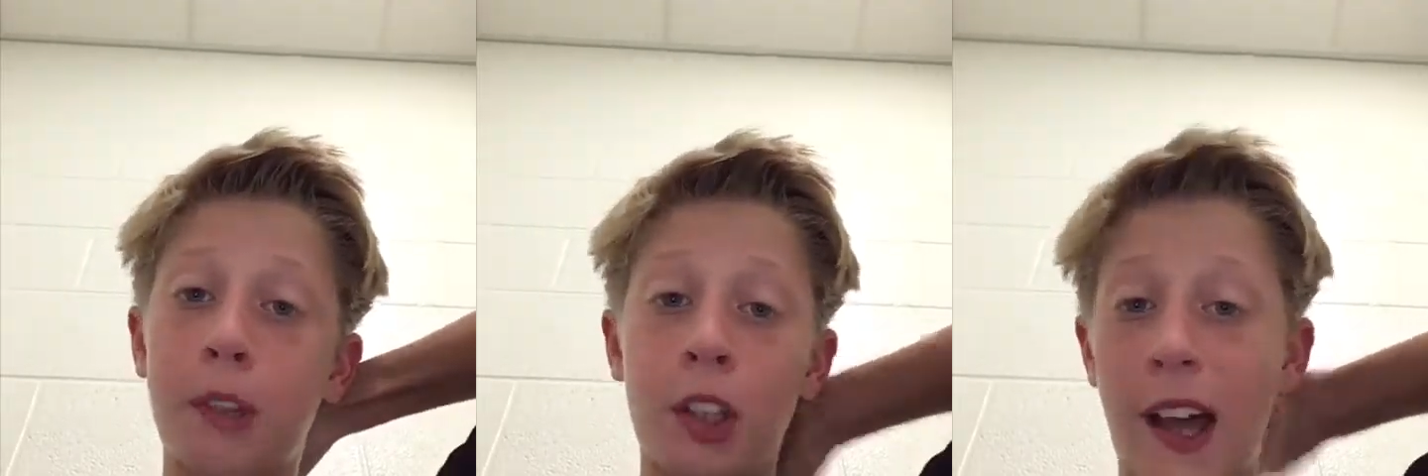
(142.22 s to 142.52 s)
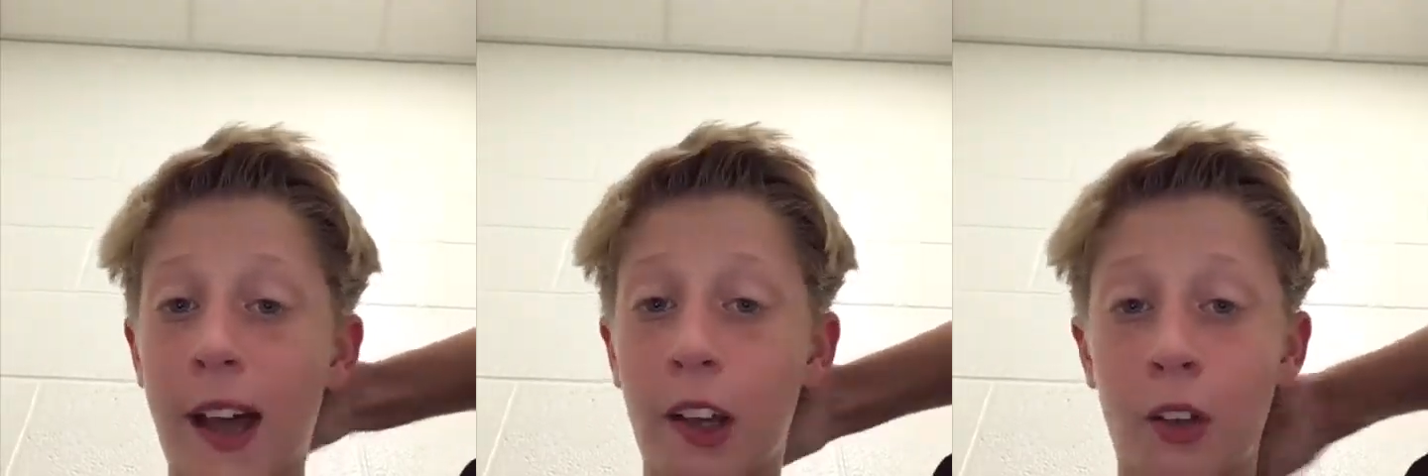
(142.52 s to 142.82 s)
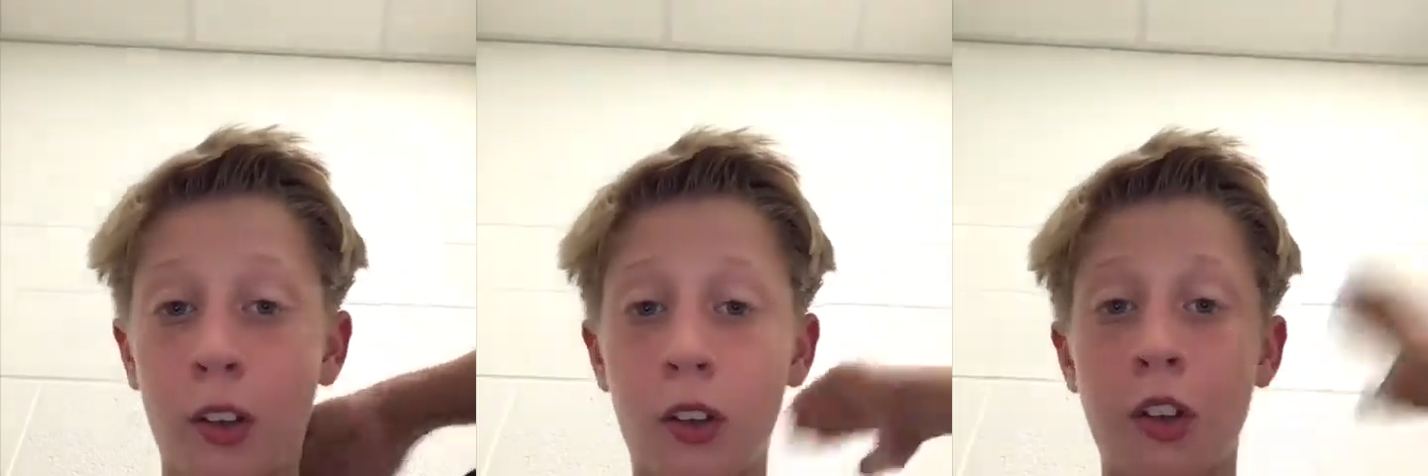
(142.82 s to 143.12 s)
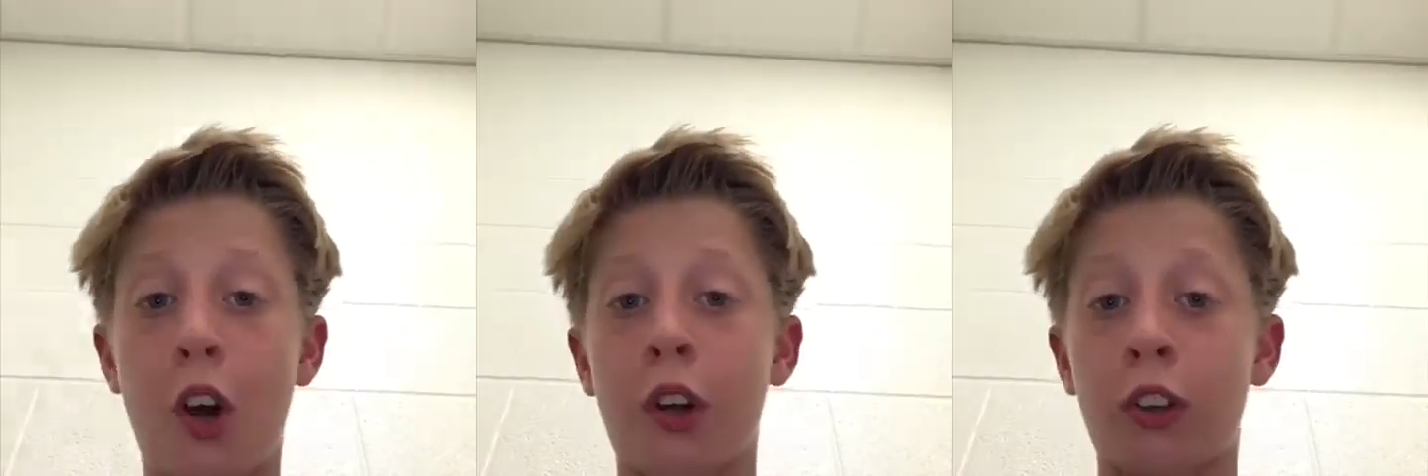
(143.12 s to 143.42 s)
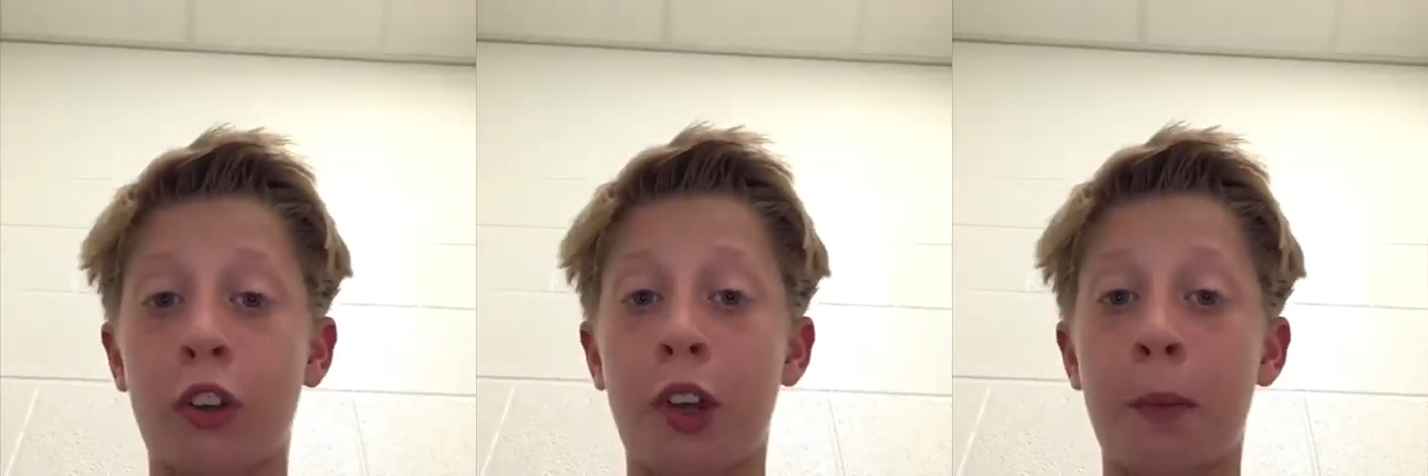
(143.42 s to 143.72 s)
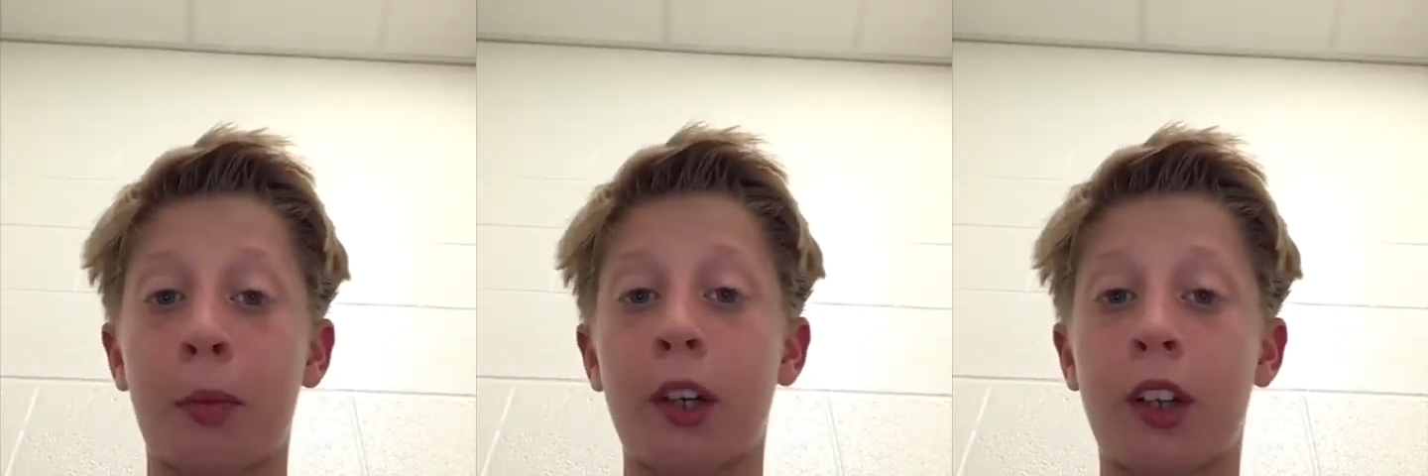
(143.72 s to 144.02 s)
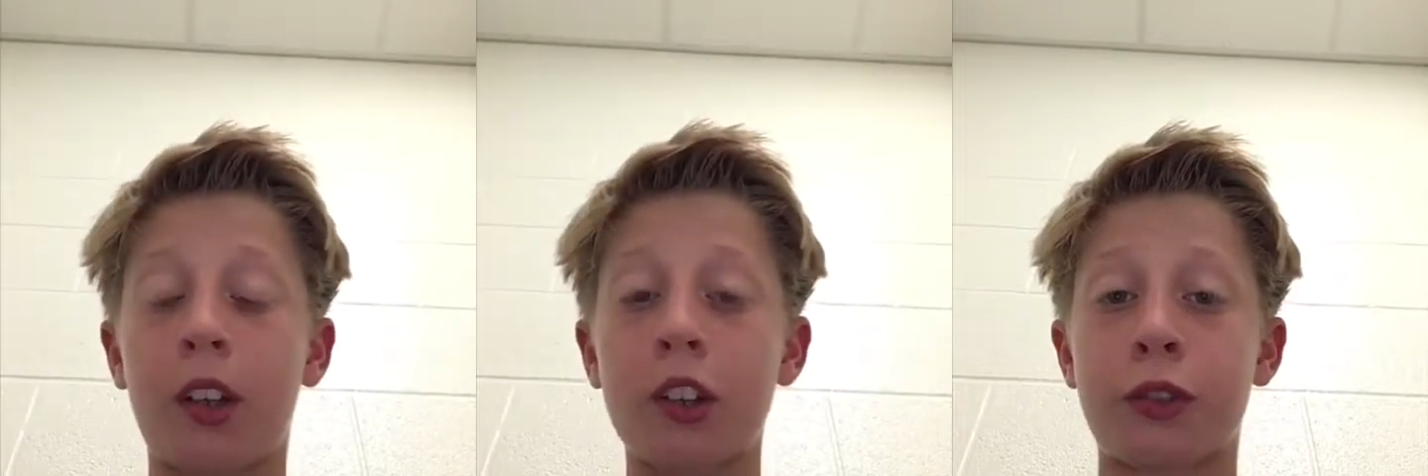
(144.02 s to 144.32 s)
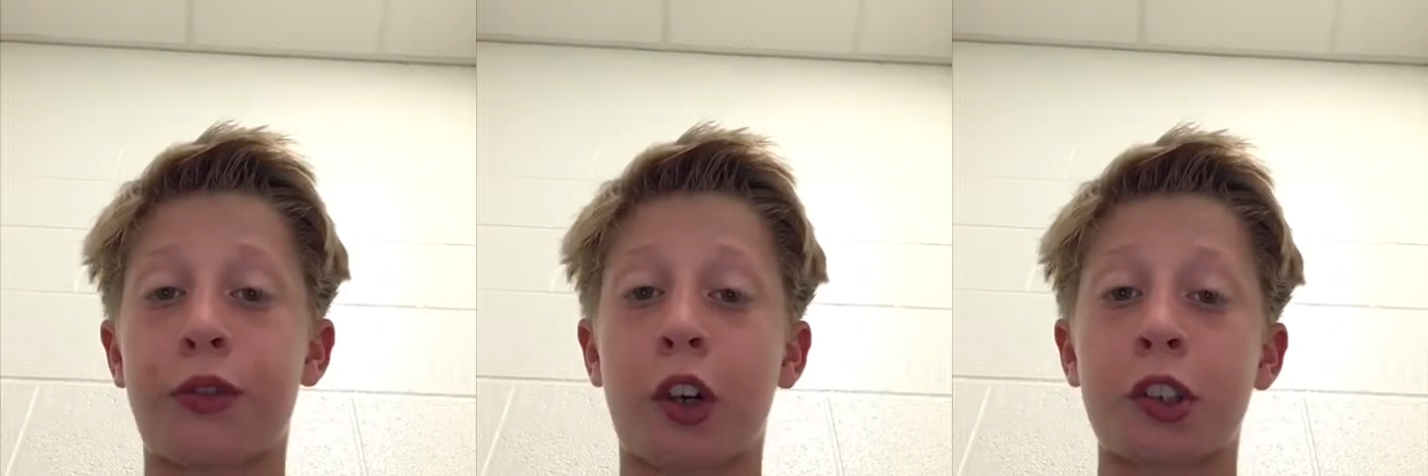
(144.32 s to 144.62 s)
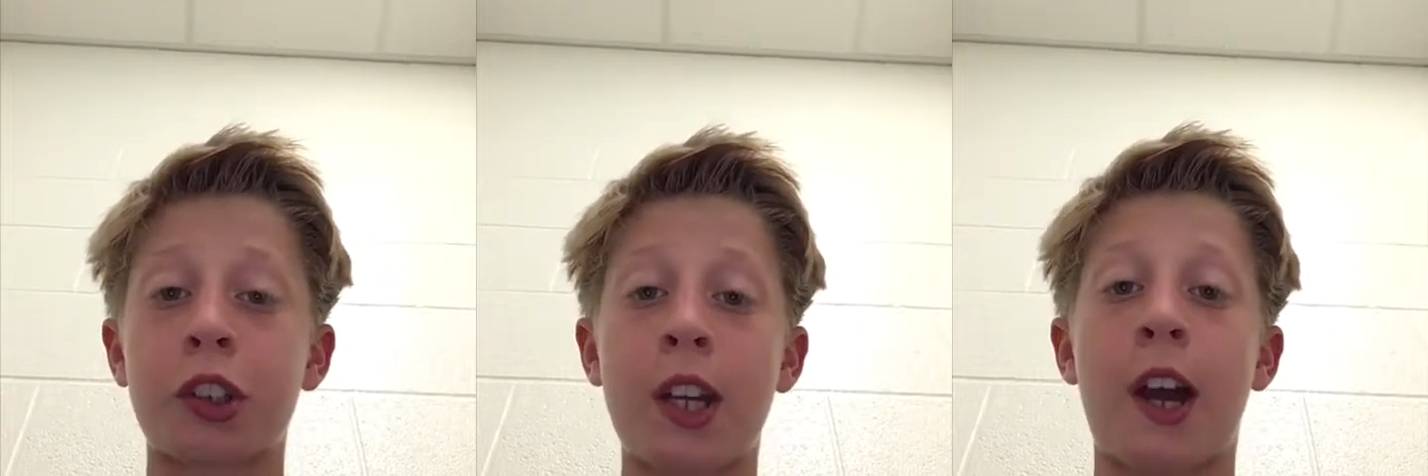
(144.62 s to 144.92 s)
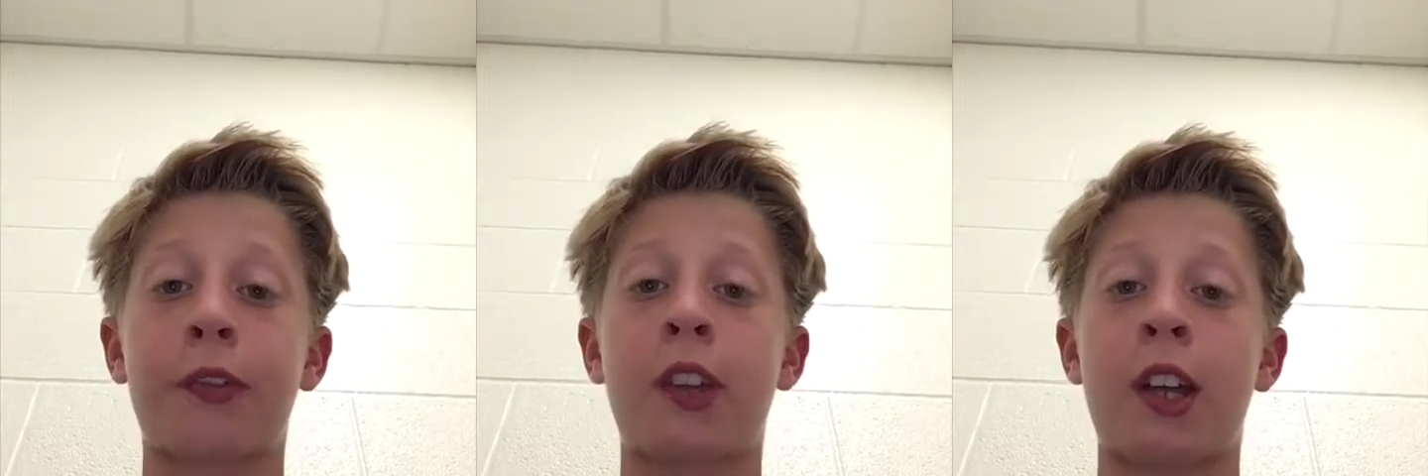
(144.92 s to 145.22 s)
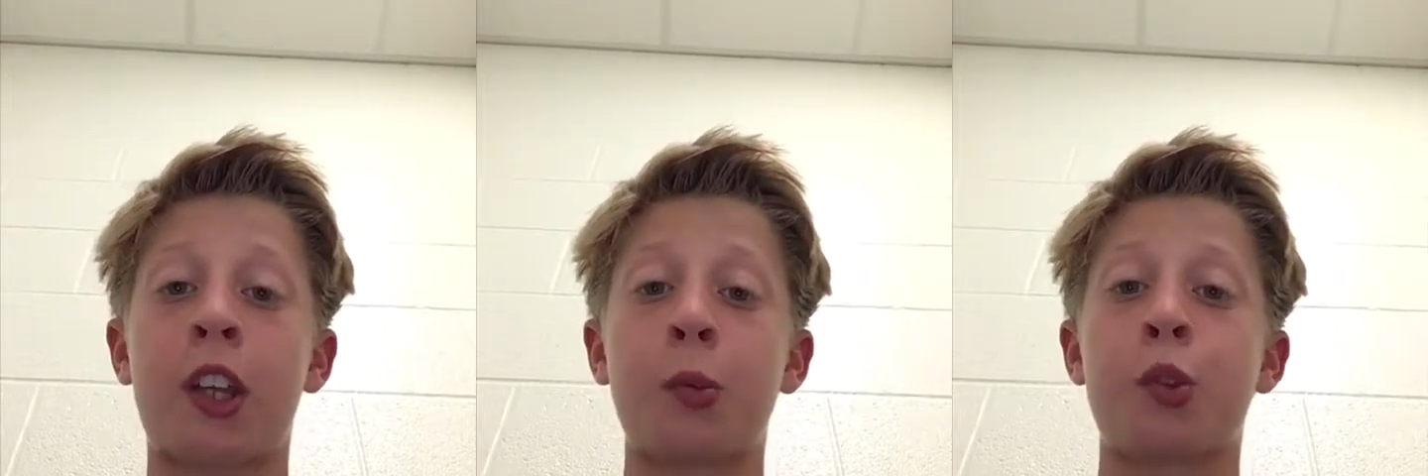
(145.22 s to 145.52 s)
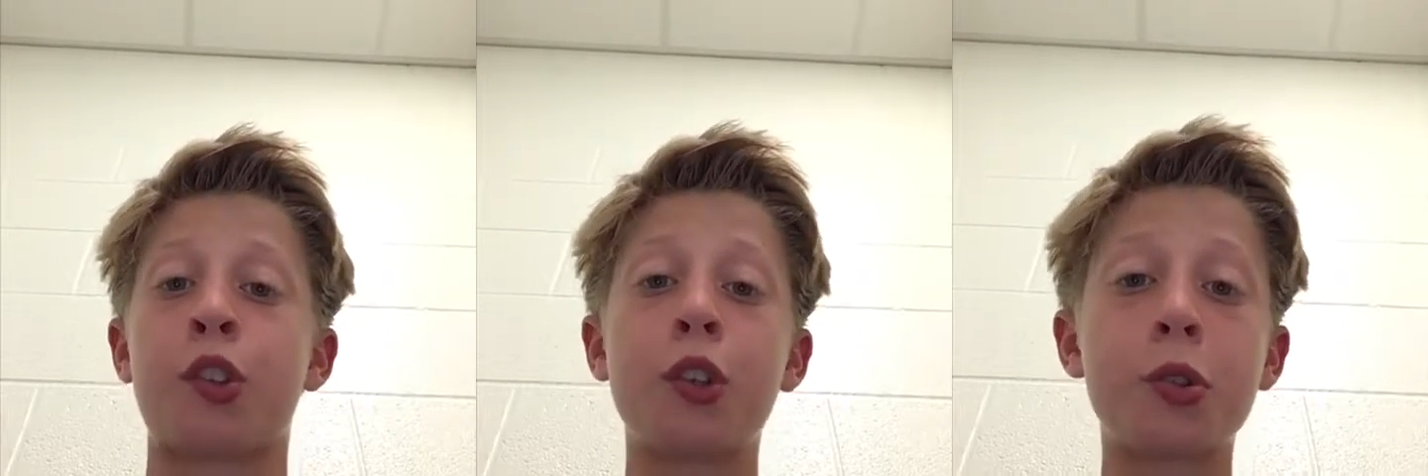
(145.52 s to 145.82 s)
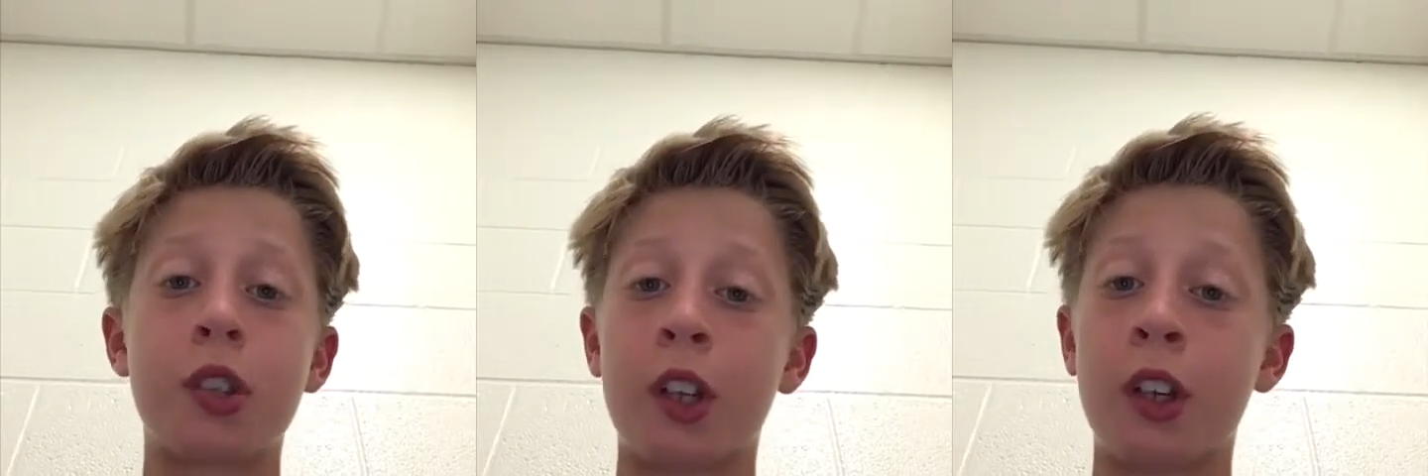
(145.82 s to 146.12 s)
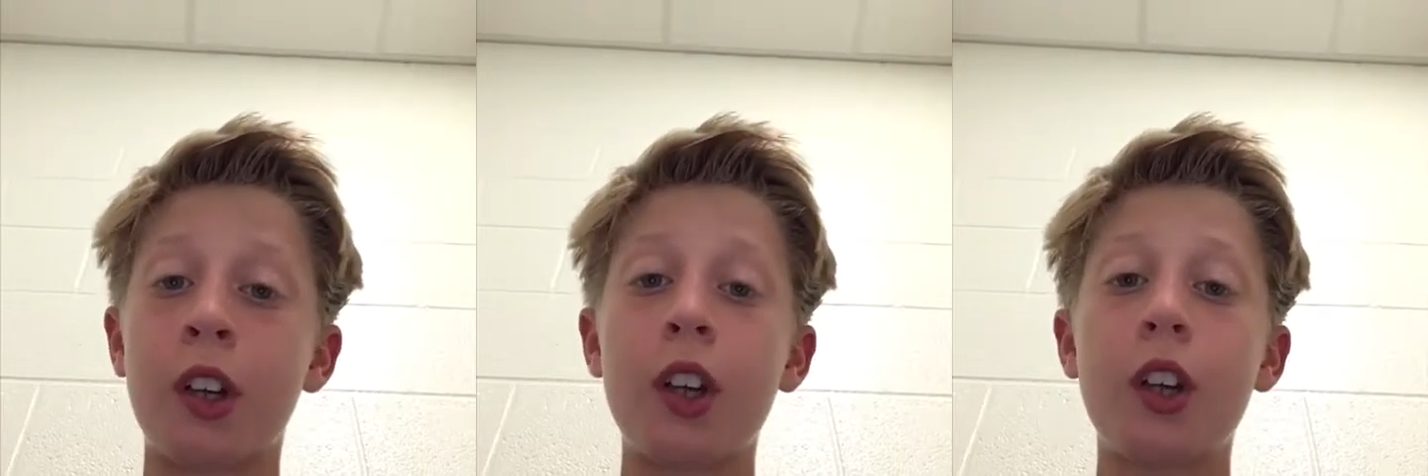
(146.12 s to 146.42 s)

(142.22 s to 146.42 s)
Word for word: Aladdin notice, so they break Jafar's staff that he was using